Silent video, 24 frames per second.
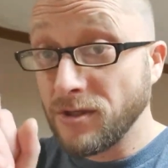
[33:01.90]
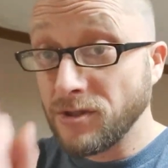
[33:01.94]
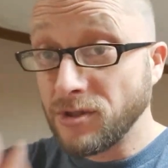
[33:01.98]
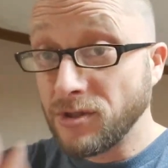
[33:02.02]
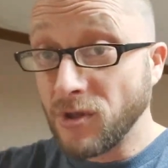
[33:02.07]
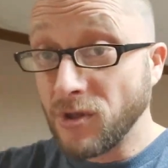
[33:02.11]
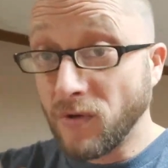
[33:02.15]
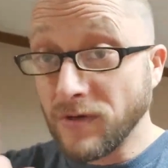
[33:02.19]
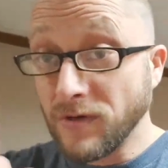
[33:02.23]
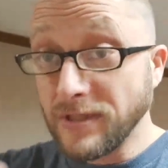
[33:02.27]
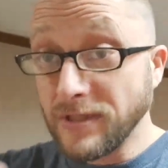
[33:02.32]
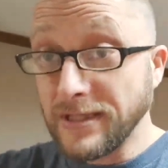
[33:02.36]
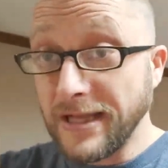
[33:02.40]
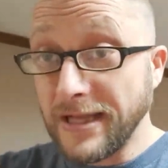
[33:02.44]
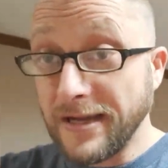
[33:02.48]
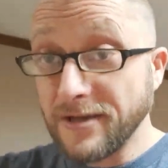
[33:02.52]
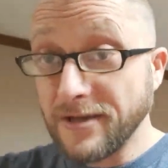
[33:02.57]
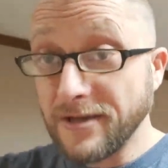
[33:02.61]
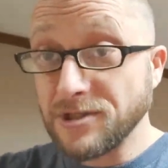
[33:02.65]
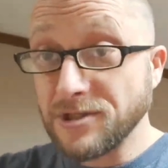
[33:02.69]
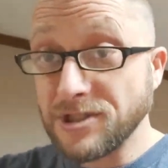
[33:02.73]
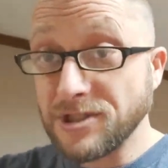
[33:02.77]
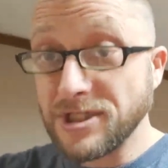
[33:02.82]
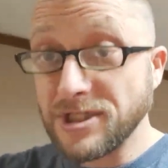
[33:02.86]
Don't allow
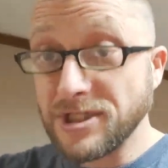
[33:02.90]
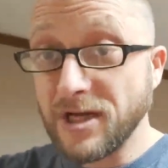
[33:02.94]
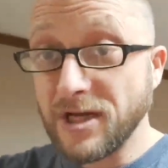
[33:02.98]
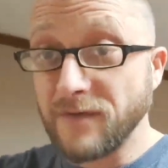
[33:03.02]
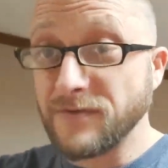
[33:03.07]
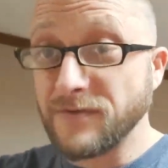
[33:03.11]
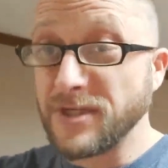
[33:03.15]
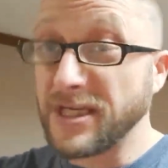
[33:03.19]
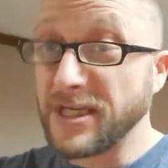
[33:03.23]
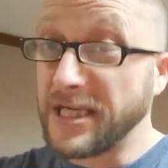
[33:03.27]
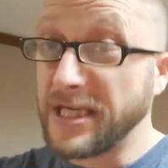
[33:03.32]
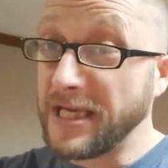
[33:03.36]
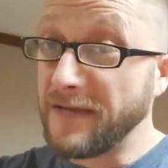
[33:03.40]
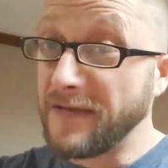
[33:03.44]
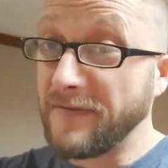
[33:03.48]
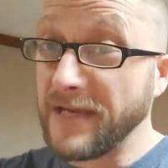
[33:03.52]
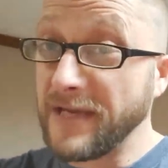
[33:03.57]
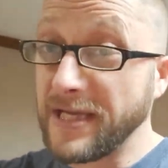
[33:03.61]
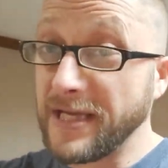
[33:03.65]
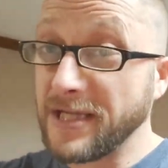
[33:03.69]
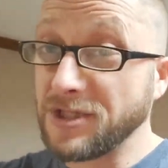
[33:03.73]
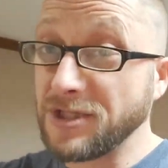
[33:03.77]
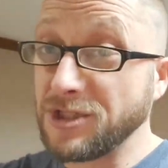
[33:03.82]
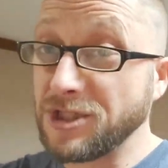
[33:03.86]
yourself to give in